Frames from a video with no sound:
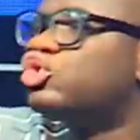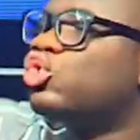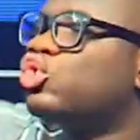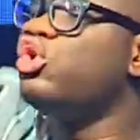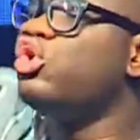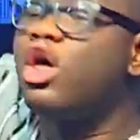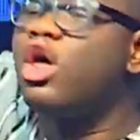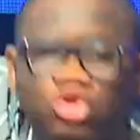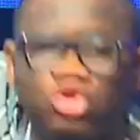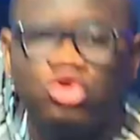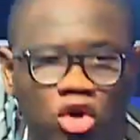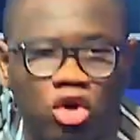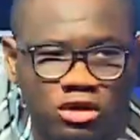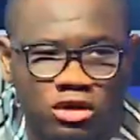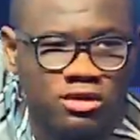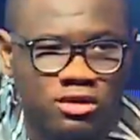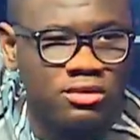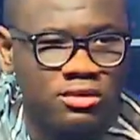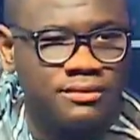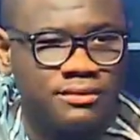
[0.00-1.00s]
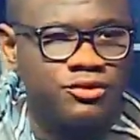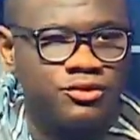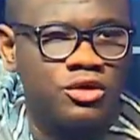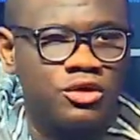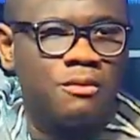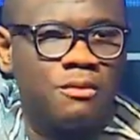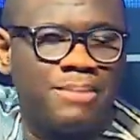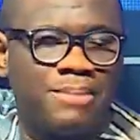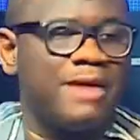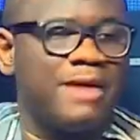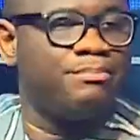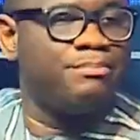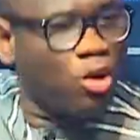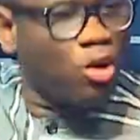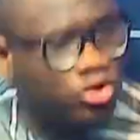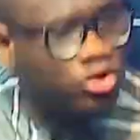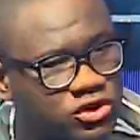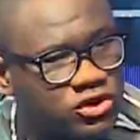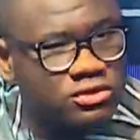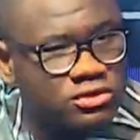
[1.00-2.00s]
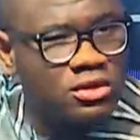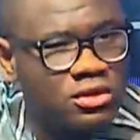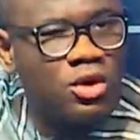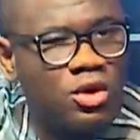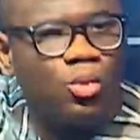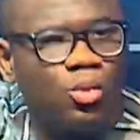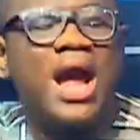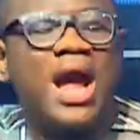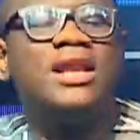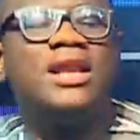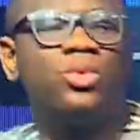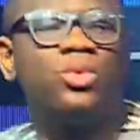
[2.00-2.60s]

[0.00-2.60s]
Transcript: to London by boat while he